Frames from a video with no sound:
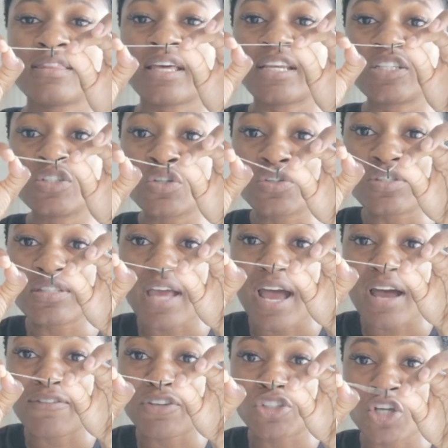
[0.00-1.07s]
that it doesn't
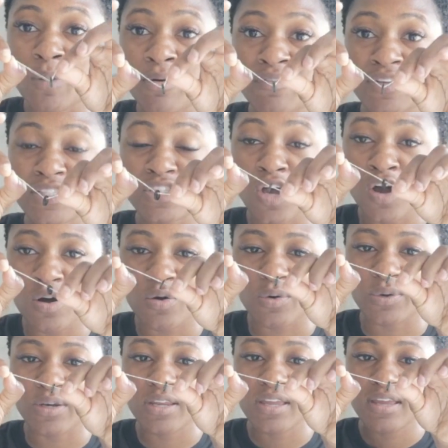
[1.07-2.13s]
have a job of its
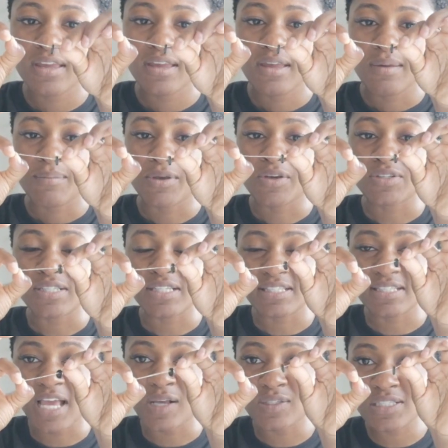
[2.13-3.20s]
own because
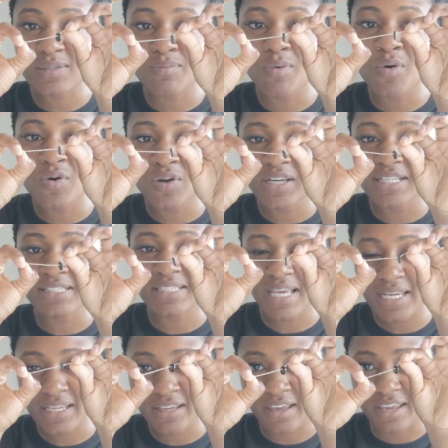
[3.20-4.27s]
it's now small and
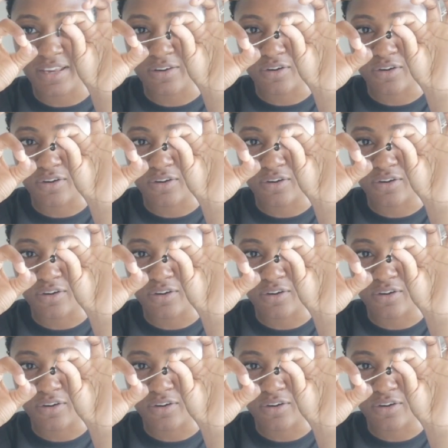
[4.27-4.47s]
delicate